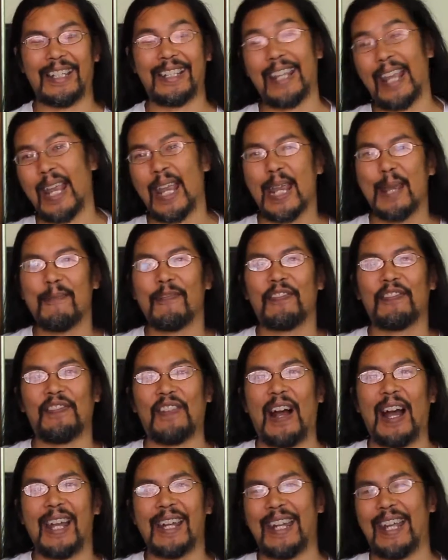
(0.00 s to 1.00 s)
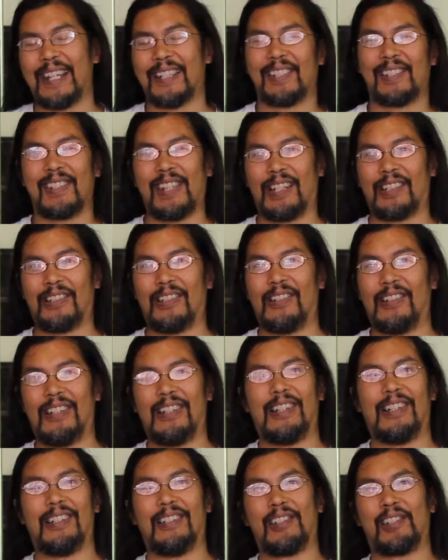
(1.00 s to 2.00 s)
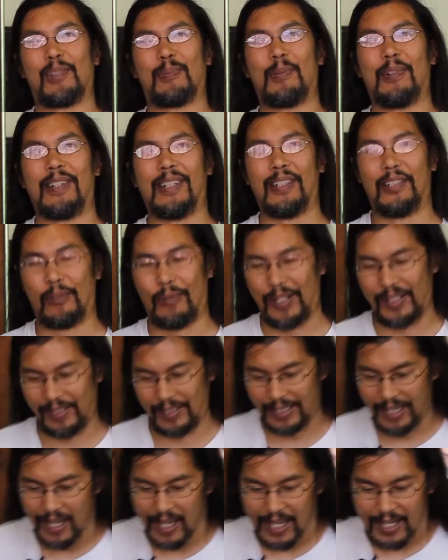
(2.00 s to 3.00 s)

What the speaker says: game finance sector, this is pretty interesting.